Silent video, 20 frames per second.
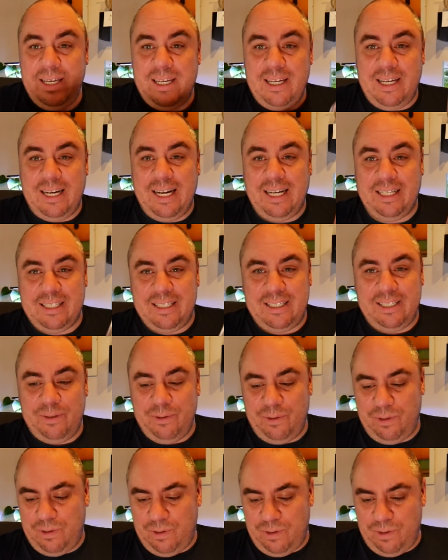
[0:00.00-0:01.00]
connect the
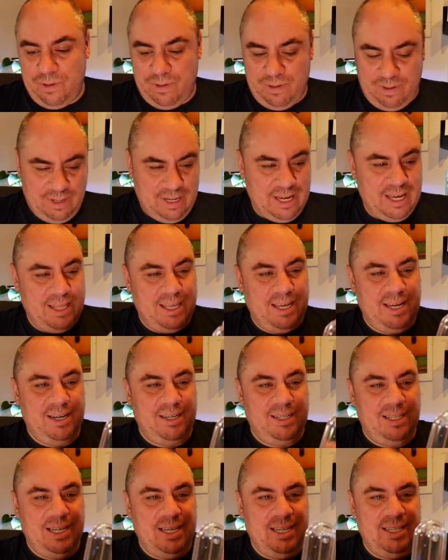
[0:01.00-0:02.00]
CO2, get the
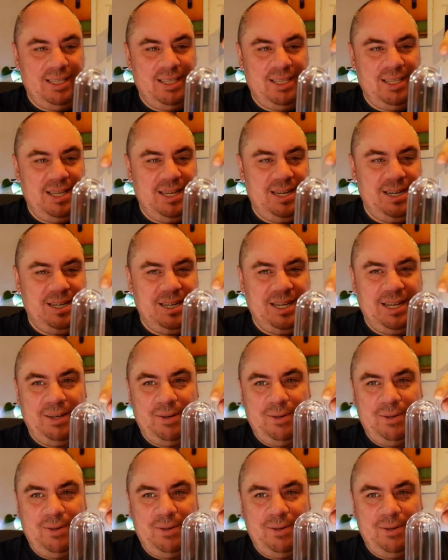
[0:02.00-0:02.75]
airline